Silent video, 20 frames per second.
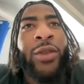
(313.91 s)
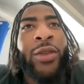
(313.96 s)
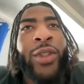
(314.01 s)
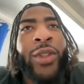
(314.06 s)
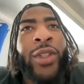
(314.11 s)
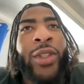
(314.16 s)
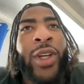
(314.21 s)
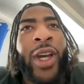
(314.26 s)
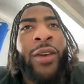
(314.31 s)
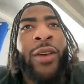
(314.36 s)
We
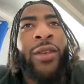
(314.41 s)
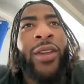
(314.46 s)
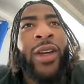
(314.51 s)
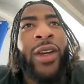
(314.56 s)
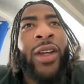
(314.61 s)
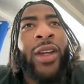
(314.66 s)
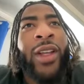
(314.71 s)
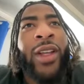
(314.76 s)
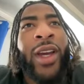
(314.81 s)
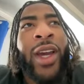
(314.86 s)
took everything
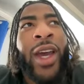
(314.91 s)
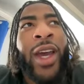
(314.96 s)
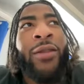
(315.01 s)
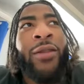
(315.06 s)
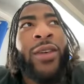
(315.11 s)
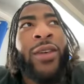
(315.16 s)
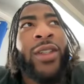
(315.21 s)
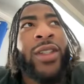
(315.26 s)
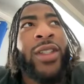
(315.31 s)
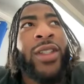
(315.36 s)
that they
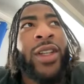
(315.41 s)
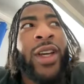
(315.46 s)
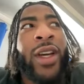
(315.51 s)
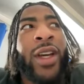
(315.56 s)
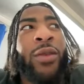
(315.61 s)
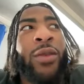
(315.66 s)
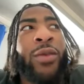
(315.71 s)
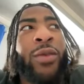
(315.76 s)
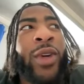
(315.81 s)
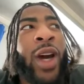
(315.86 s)
gave us
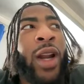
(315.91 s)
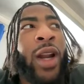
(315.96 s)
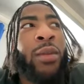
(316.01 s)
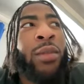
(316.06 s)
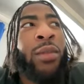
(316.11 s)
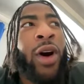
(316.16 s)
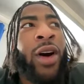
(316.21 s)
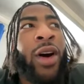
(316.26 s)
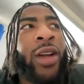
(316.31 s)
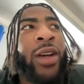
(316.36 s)
and kind of
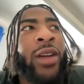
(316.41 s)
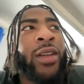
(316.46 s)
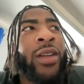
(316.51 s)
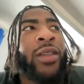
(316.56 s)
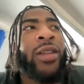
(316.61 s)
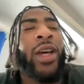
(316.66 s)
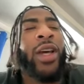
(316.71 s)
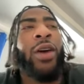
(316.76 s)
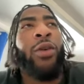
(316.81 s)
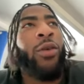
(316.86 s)
bought in,
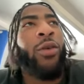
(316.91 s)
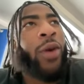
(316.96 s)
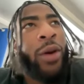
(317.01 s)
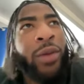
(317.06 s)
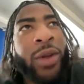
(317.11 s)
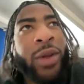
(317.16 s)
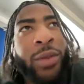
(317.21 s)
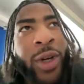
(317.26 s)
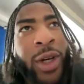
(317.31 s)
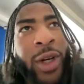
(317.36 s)
and we were
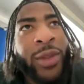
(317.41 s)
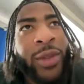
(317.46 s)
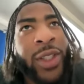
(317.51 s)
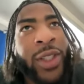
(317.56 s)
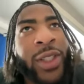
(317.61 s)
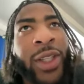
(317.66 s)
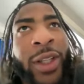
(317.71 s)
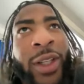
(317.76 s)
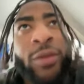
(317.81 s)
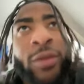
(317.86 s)
able to become
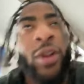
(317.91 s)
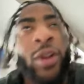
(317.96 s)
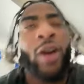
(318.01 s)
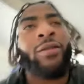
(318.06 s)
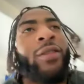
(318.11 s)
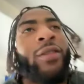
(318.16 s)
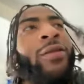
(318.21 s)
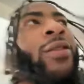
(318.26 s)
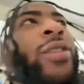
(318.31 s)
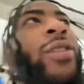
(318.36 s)
successful
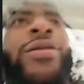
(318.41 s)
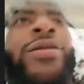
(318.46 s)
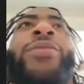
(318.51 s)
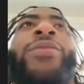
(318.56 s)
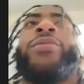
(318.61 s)
off of it.